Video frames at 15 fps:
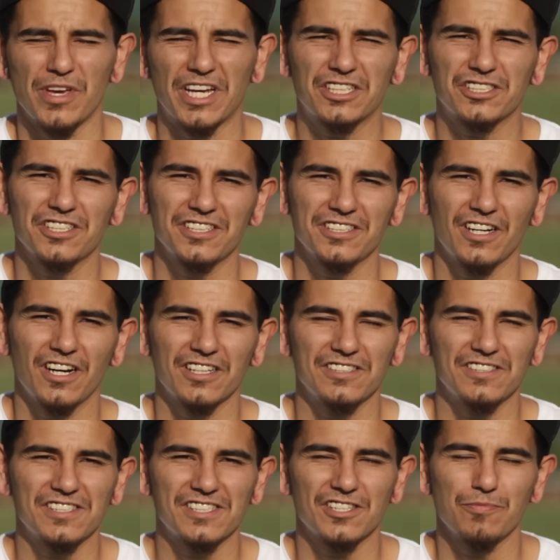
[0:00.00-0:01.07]
Make sure your dog
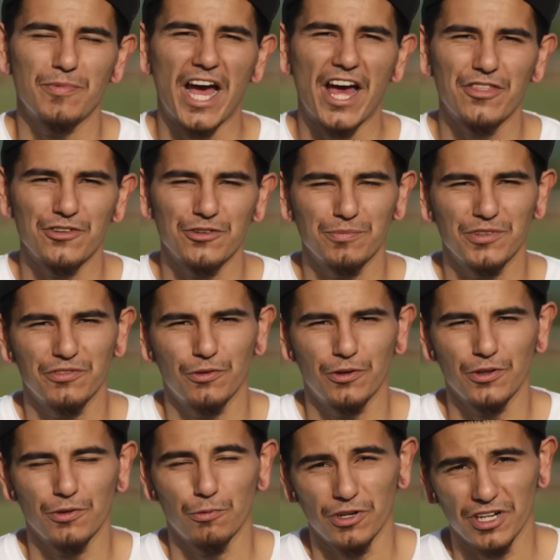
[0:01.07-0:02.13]
uses the bathroom
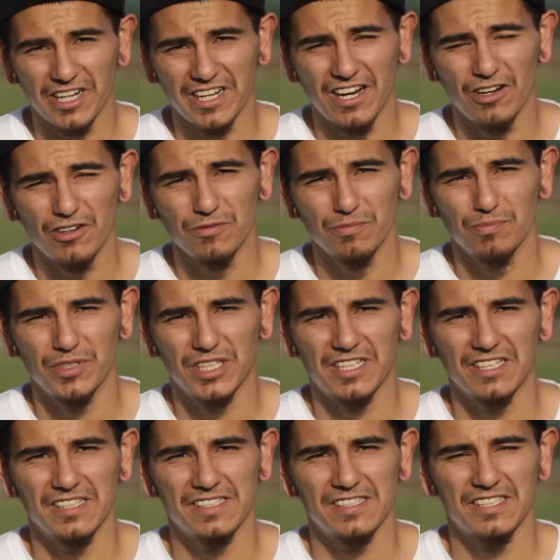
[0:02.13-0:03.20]
before the workout,
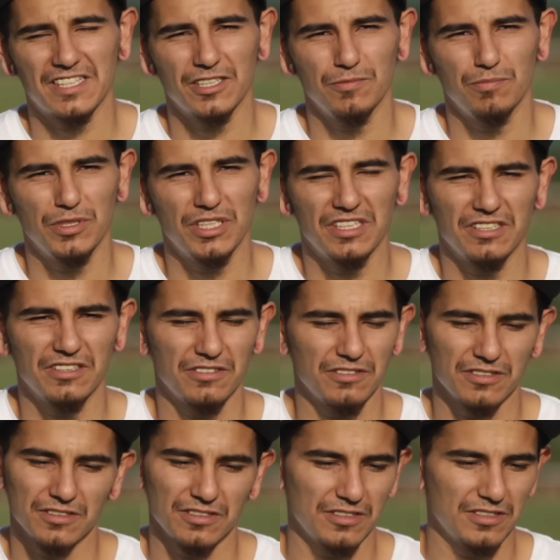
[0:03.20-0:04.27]
because it could be,
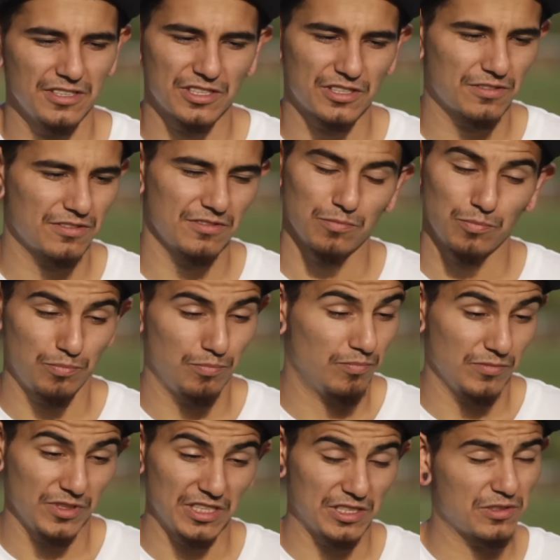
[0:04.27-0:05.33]

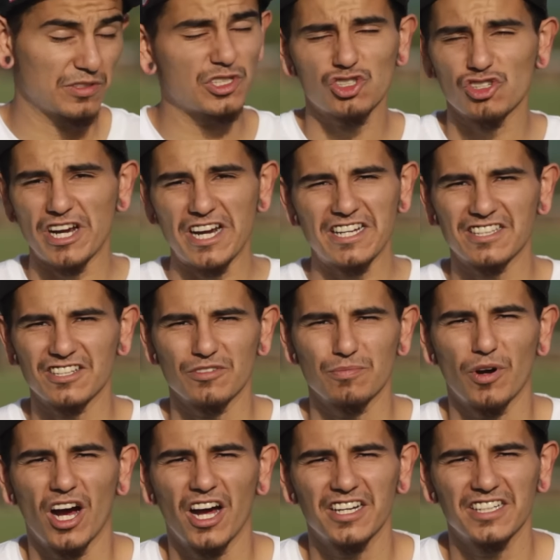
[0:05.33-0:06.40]
it's straining their
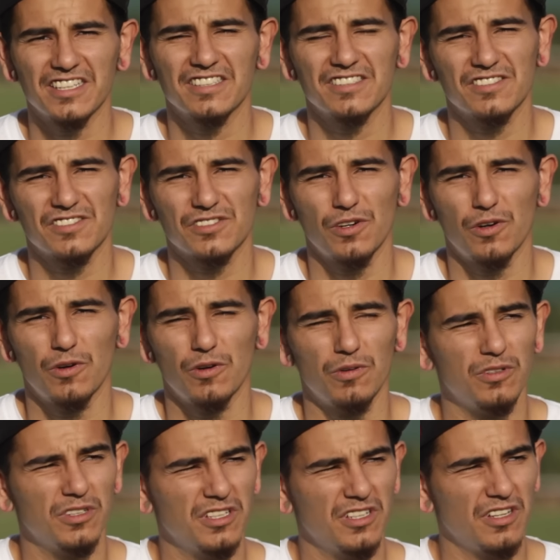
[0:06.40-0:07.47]
body. So
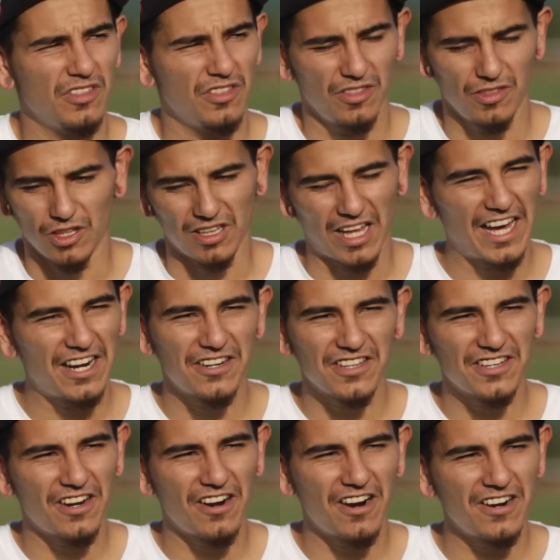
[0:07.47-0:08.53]
the lighter
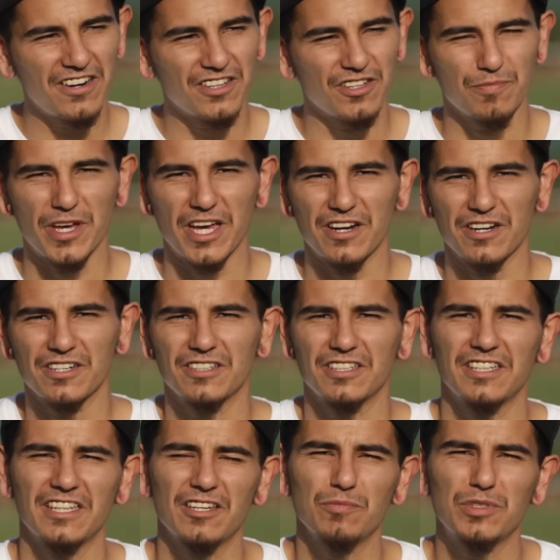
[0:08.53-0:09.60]
they are, the better. And
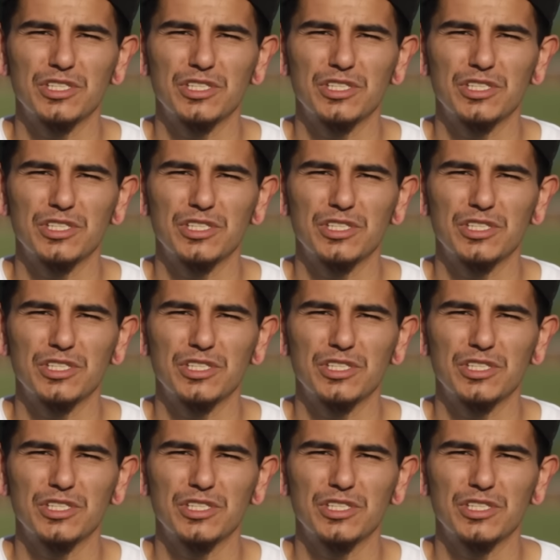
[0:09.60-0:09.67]
in